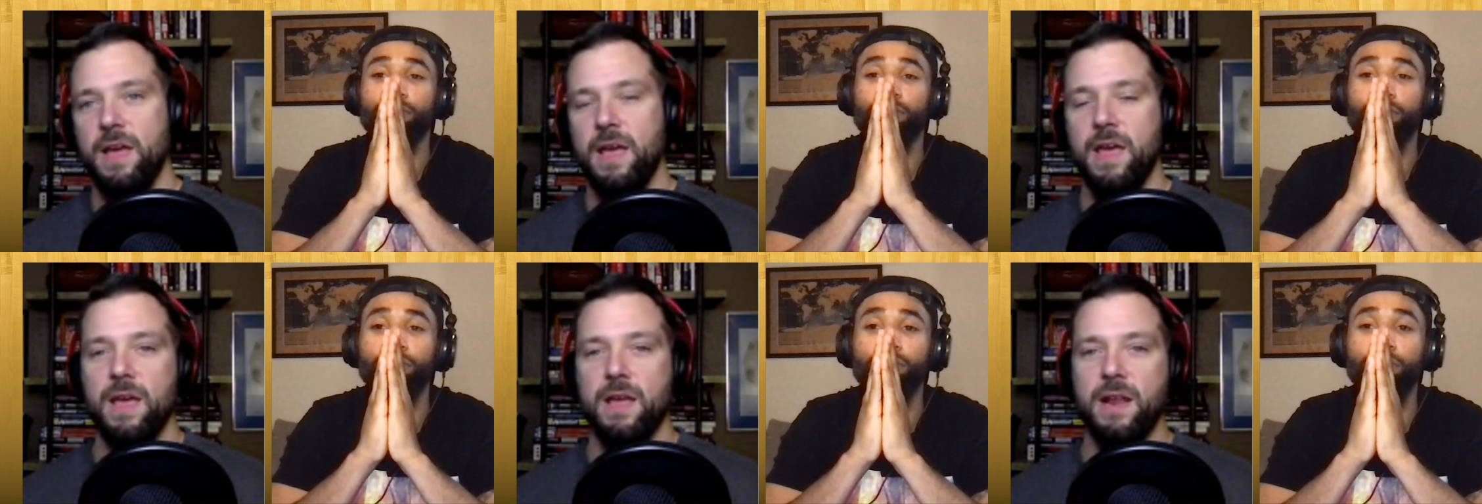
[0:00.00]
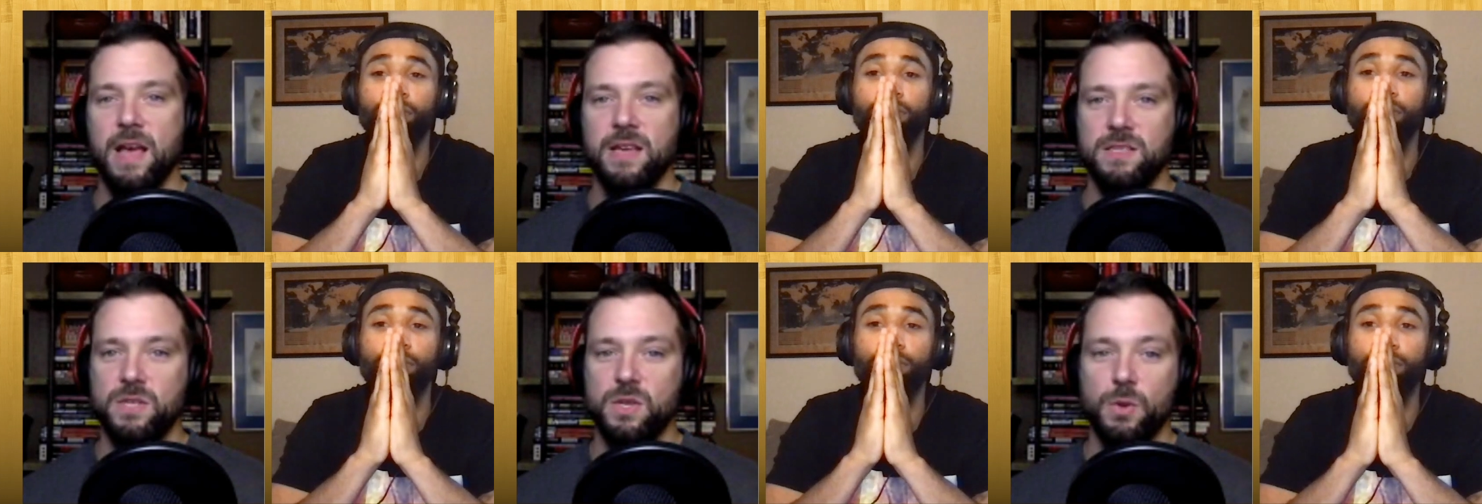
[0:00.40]
Speaker 1: and I
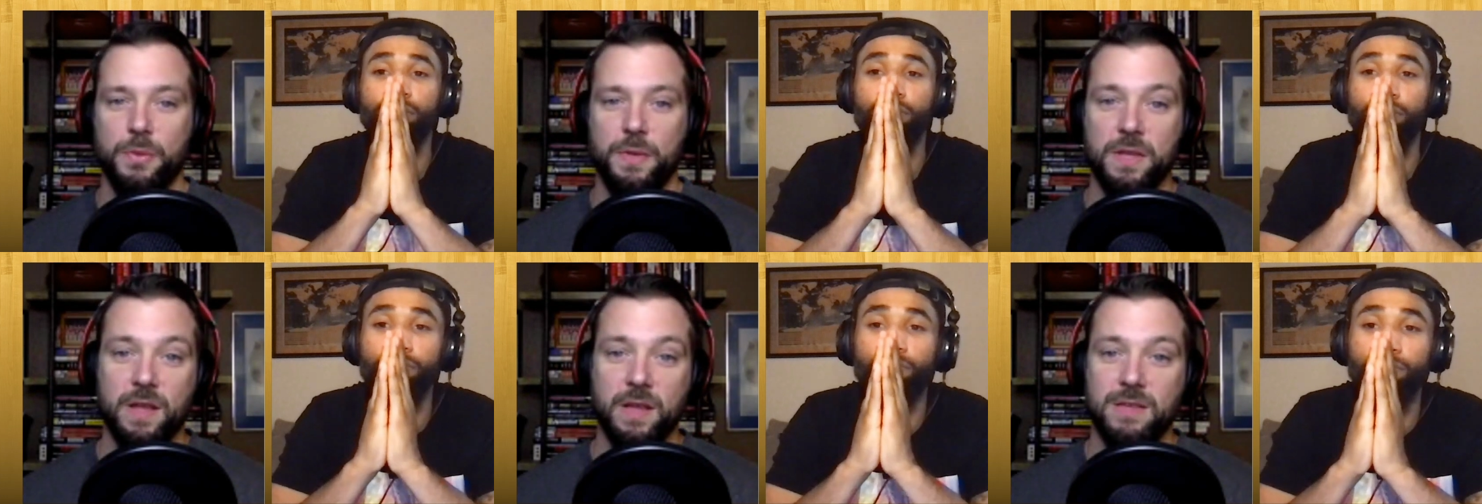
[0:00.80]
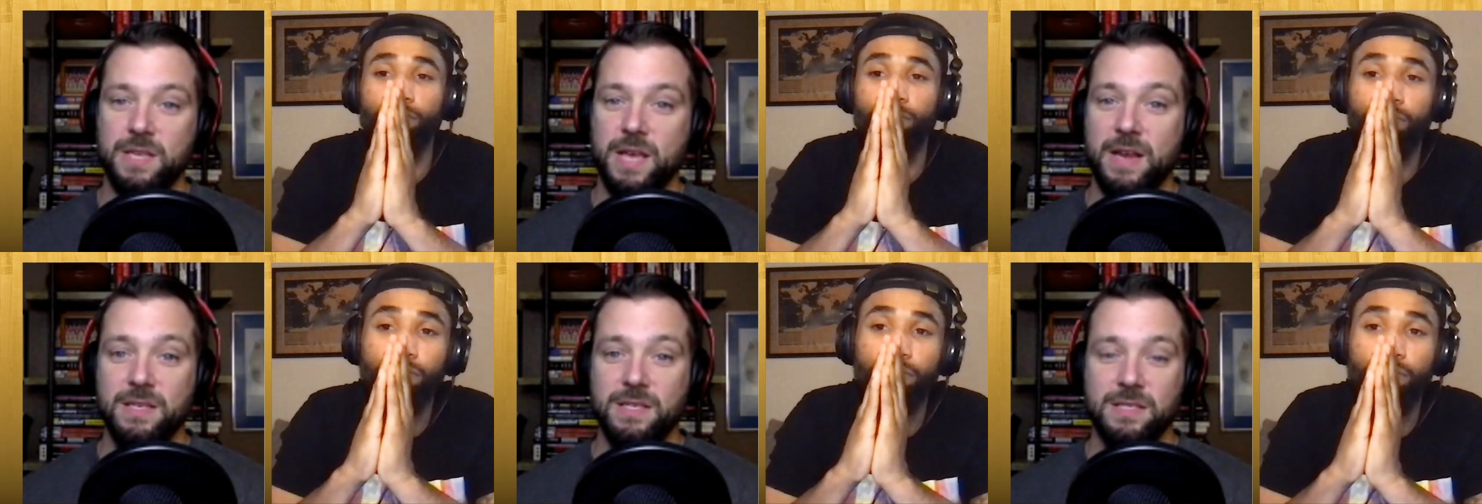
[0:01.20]
still think like
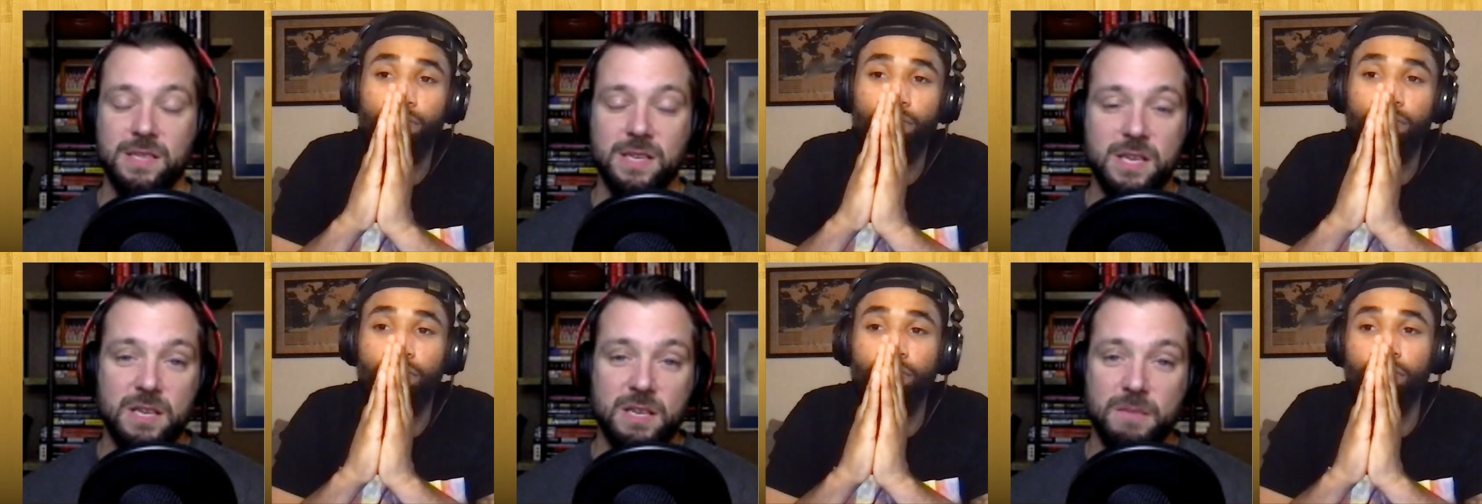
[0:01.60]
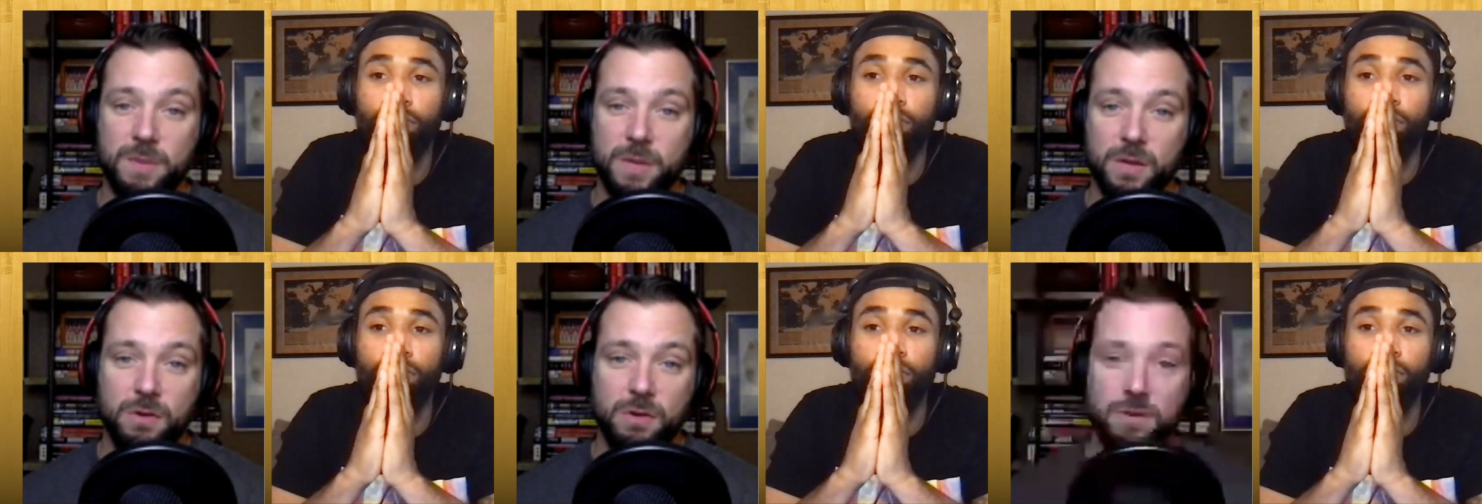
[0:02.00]
Tennessee
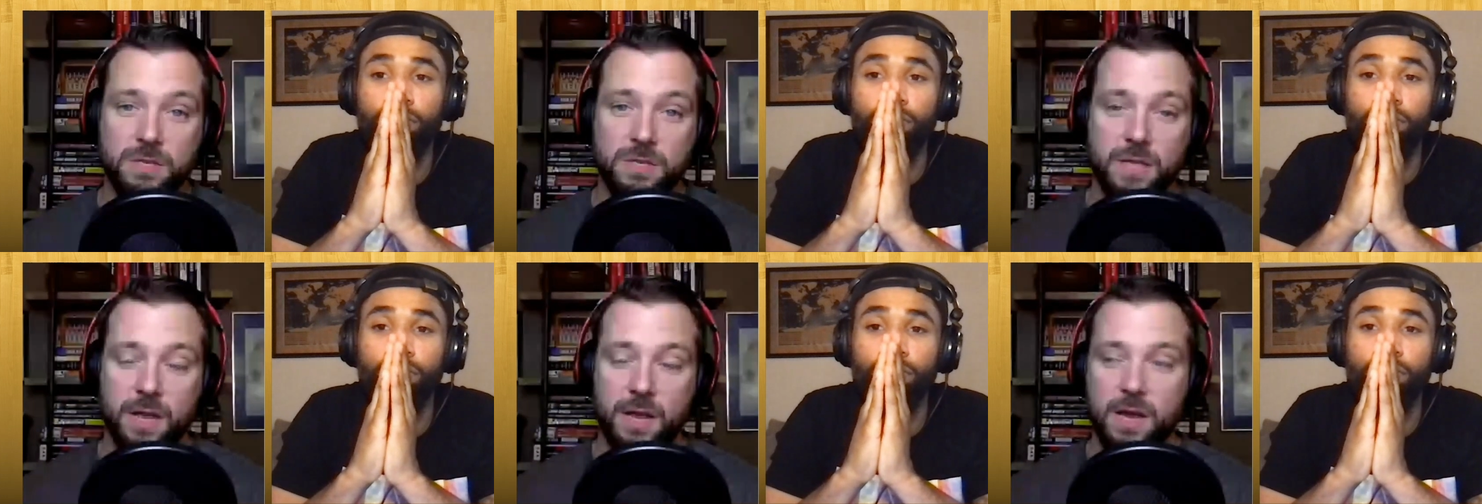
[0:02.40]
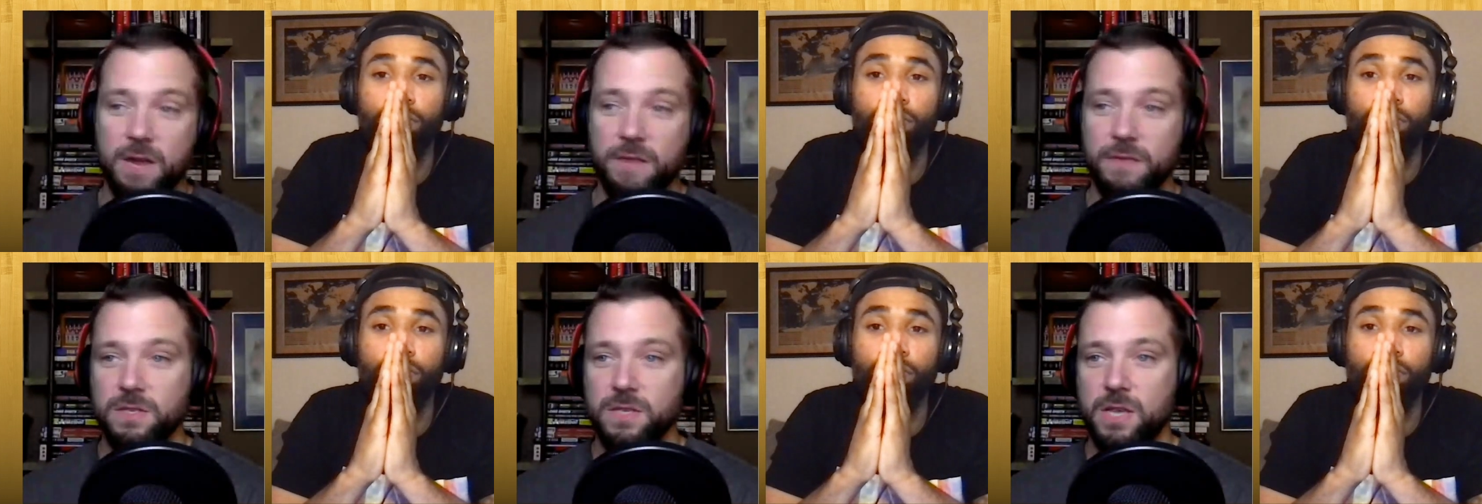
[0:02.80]
belongs in that
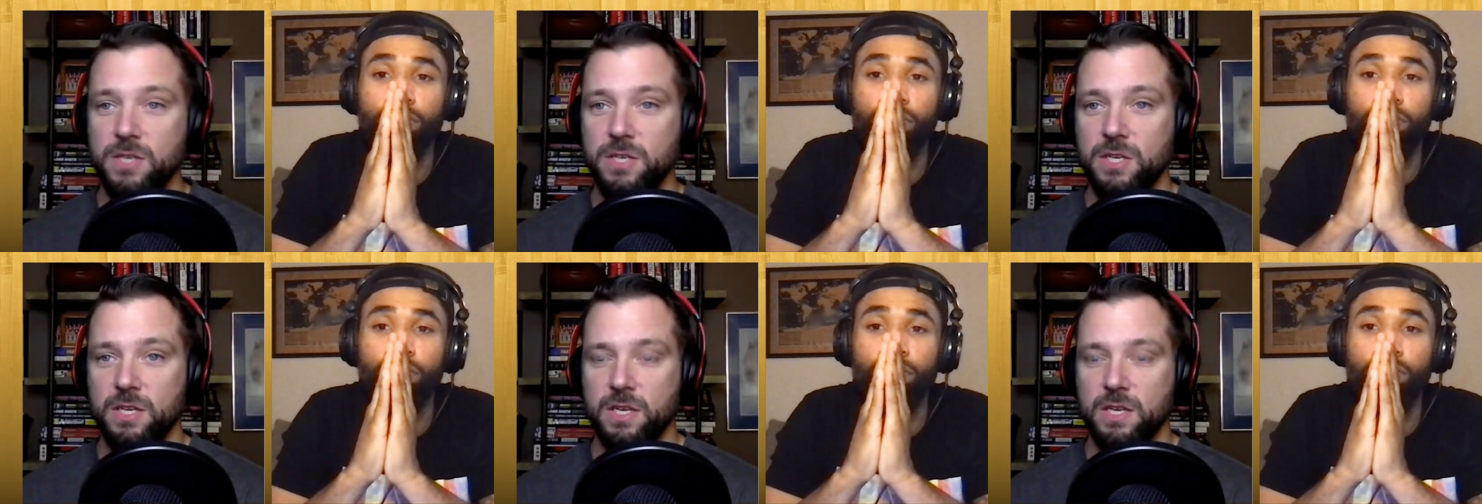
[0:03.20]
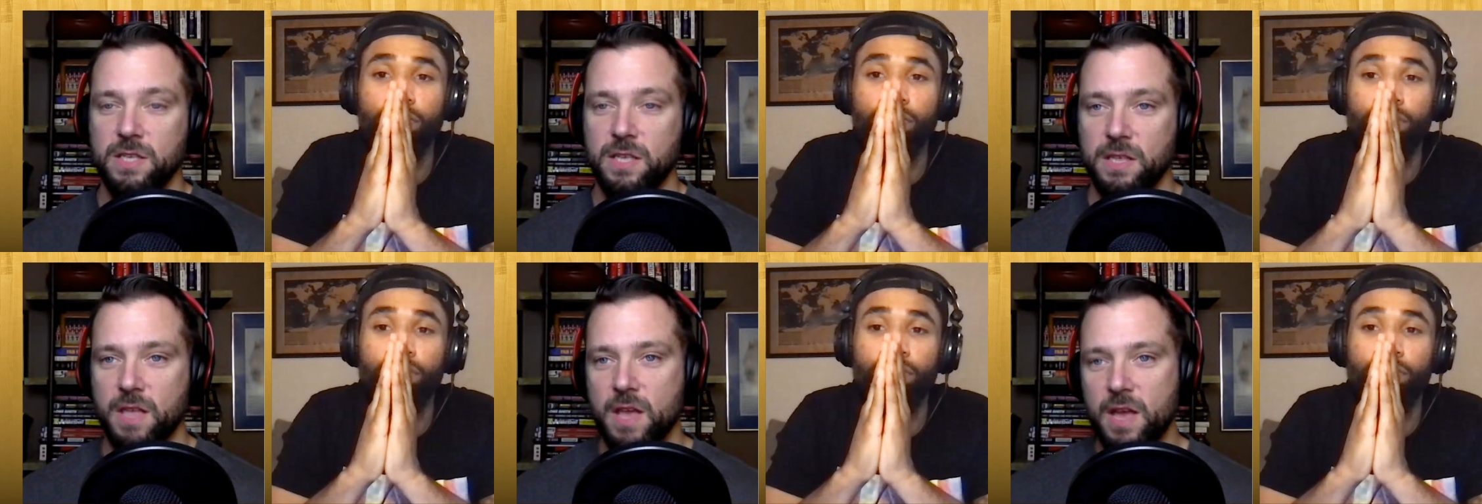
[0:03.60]
conversation because then,